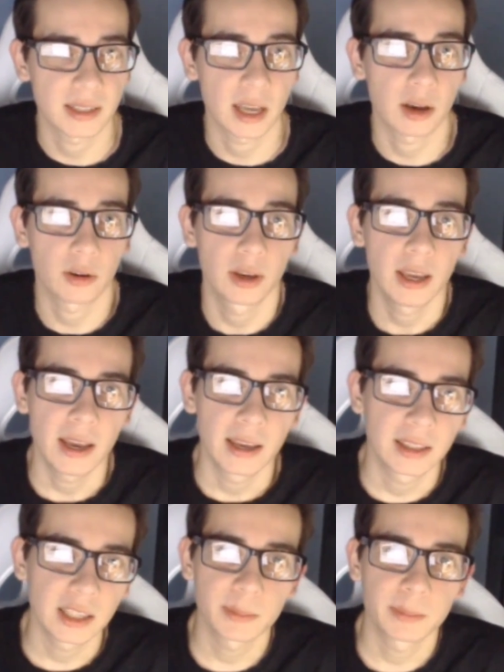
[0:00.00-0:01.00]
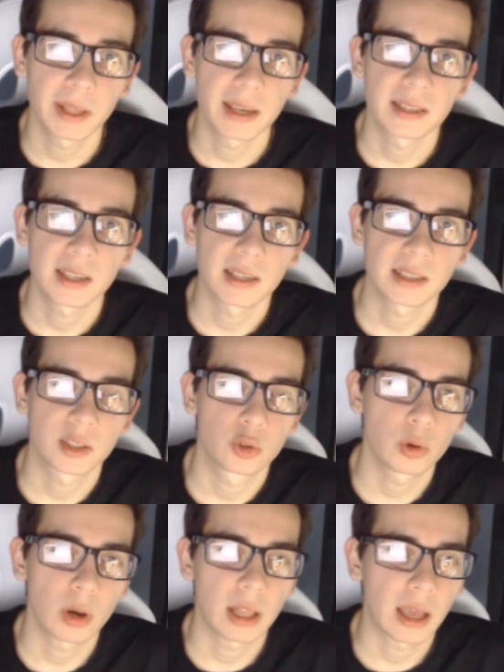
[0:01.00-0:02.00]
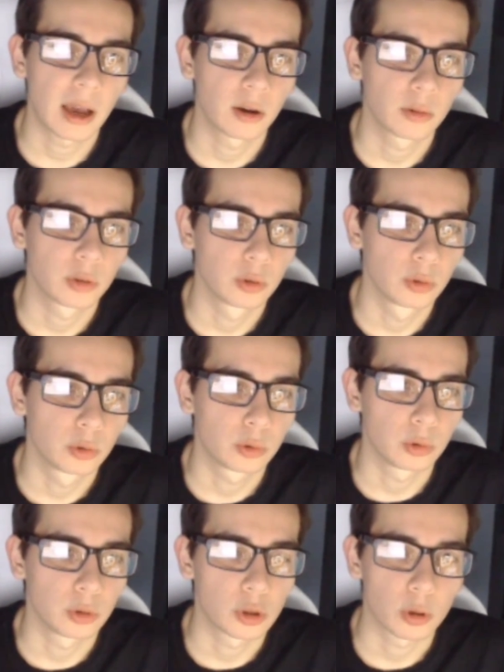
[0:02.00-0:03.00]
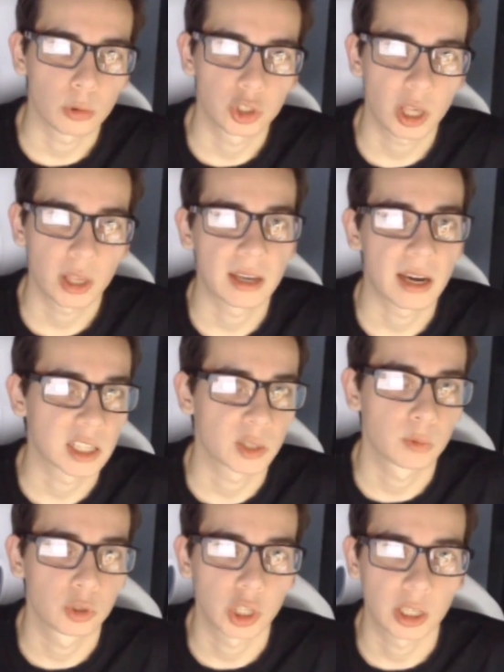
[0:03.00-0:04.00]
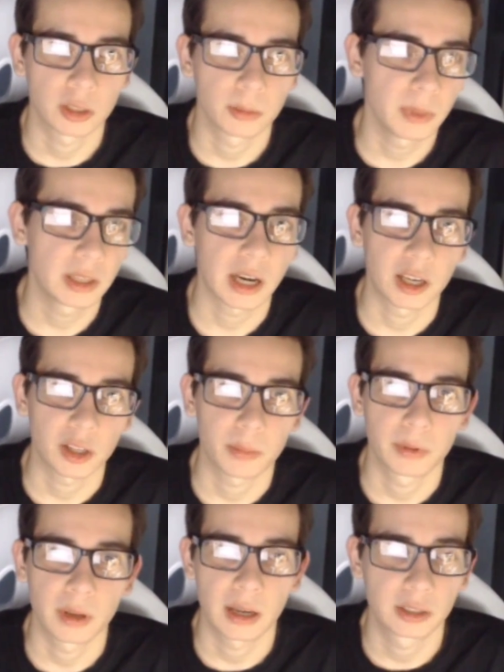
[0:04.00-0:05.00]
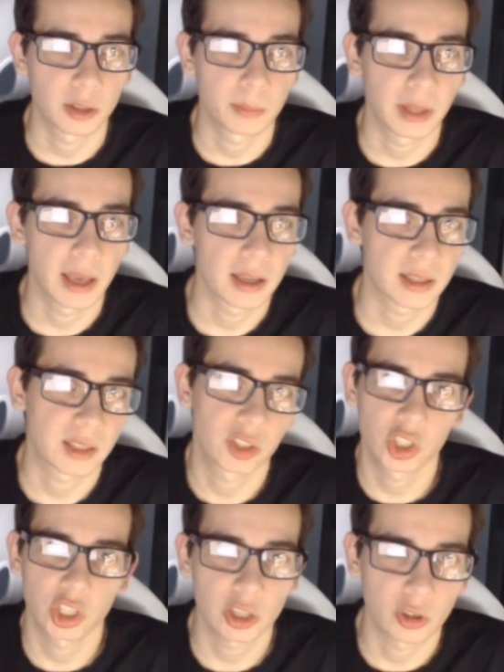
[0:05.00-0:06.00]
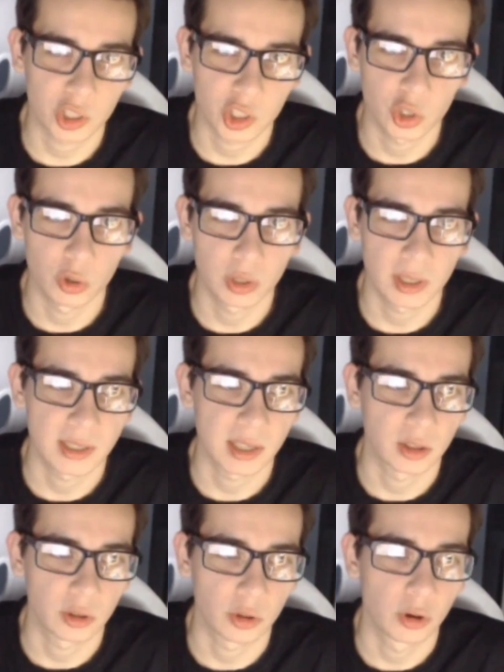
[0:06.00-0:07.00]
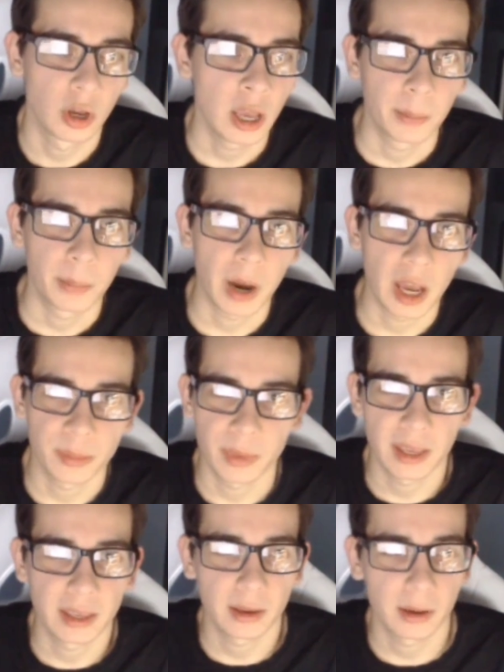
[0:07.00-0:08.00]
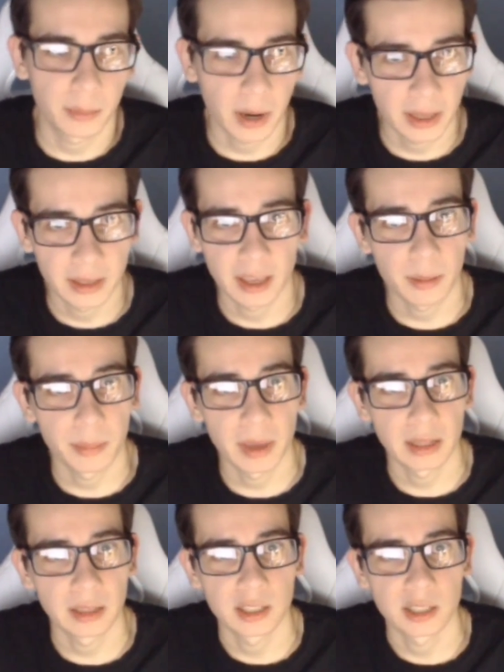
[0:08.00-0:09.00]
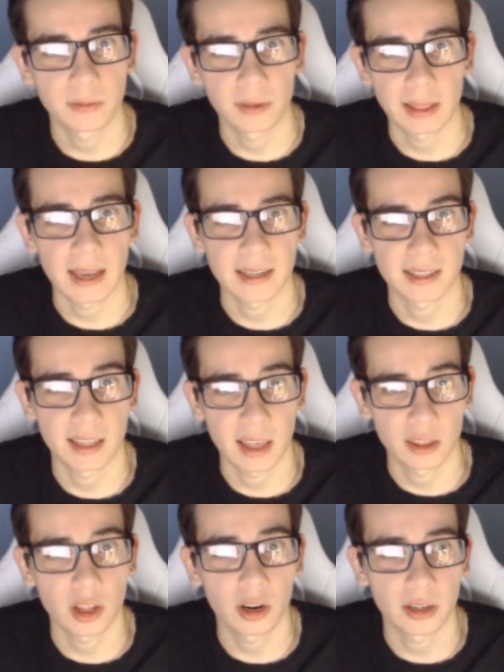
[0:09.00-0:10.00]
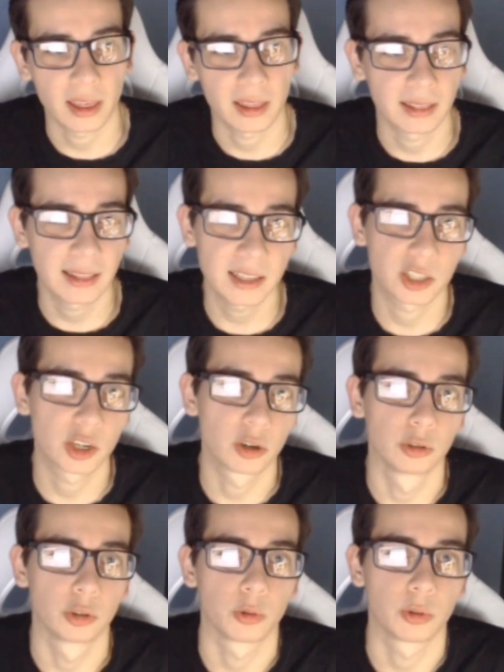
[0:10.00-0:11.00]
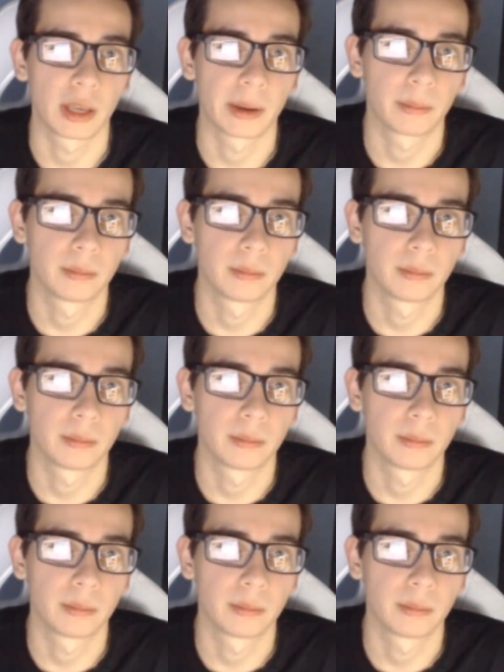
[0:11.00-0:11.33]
Now, these places do allow you to, trade cards with each other, meet other players, share your stories, and, buy in-game millions for less than $1, and let's go through them.